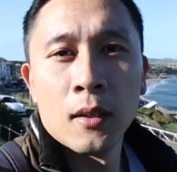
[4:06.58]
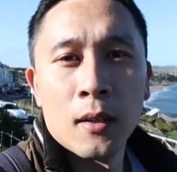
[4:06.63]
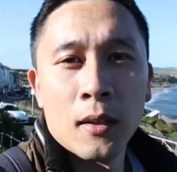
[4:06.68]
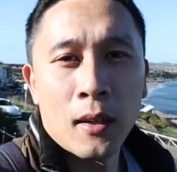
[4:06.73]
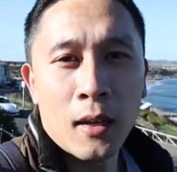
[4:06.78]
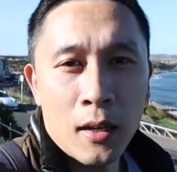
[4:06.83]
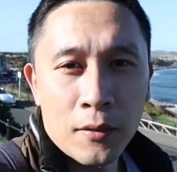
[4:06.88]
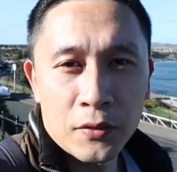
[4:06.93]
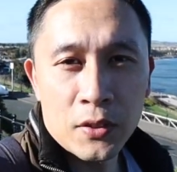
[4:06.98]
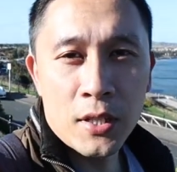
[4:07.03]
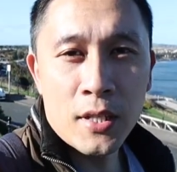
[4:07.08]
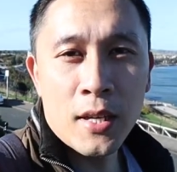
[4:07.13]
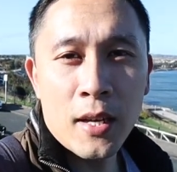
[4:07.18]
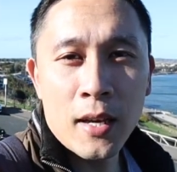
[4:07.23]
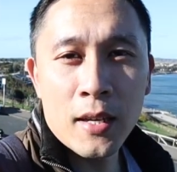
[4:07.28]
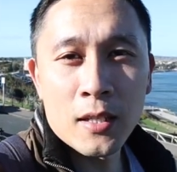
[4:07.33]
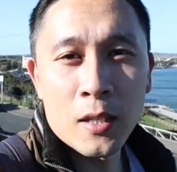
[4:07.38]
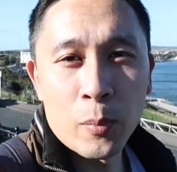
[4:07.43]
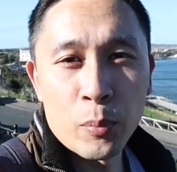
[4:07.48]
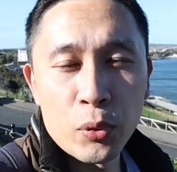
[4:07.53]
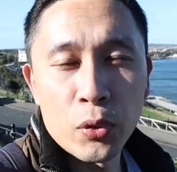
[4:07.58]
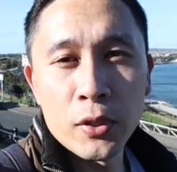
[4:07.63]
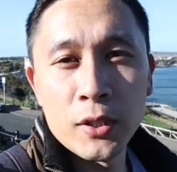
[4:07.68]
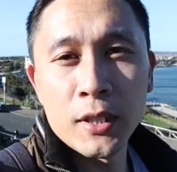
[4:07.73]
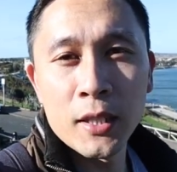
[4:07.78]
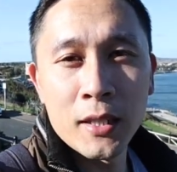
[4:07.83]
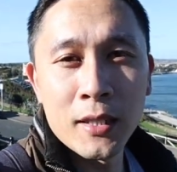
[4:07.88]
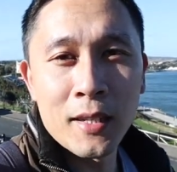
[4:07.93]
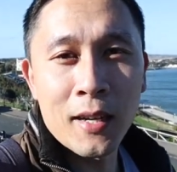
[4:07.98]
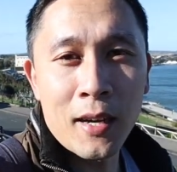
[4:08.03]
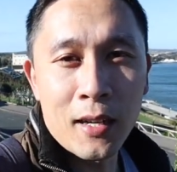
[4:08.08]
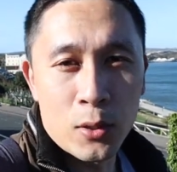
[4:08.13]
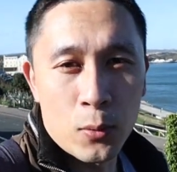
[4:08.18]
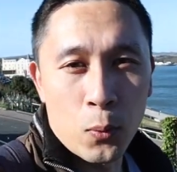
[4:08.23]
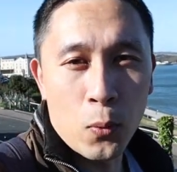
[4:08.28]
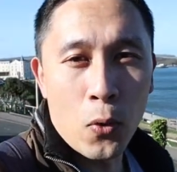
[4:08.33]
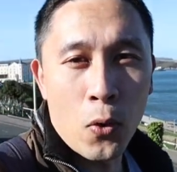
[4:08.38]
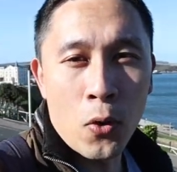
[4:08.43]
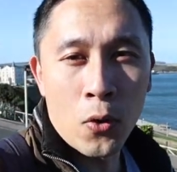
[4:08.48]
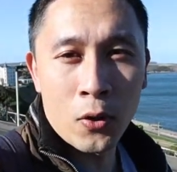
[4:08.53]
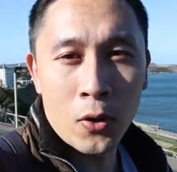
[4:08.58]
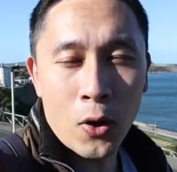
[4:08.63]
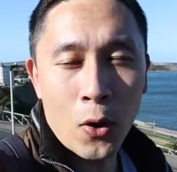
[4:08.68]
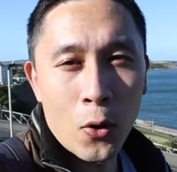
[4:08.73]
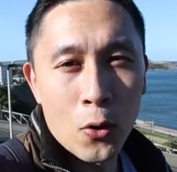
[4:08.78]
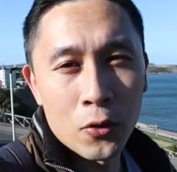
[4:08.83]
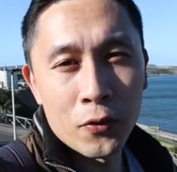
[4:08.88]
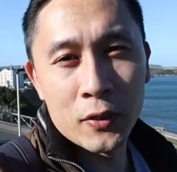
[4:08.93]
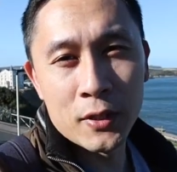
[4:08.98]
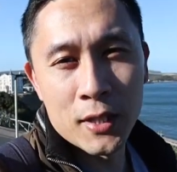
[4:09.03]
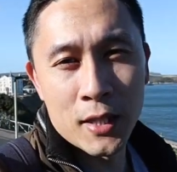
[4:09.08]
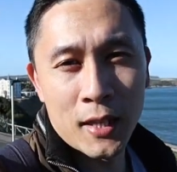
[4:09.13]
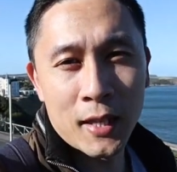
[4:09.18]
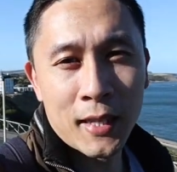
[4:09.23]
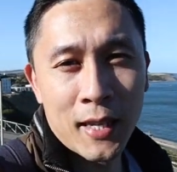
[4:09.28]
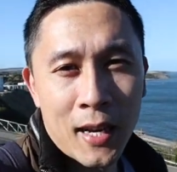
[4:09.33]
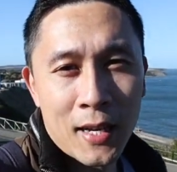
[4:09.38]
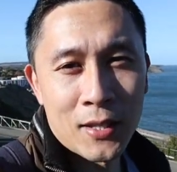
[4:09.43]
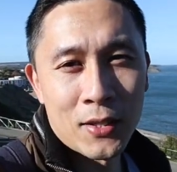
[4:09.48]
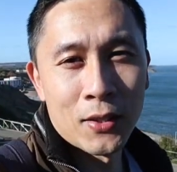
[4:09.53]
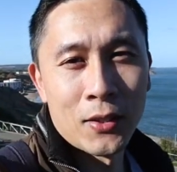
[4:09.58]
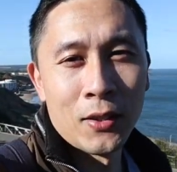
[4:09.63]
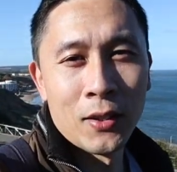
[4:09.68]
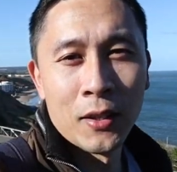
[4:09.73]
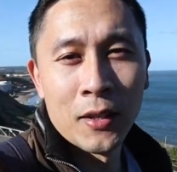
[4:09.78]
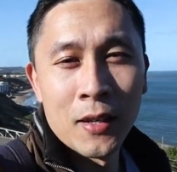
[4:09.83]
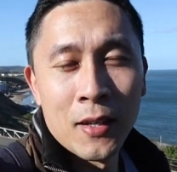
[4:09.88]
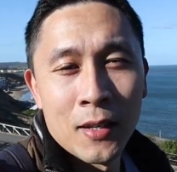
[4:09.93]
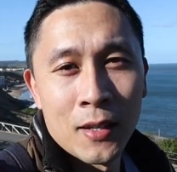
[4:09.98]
I have to say it's a pretty nice walk over to the castle.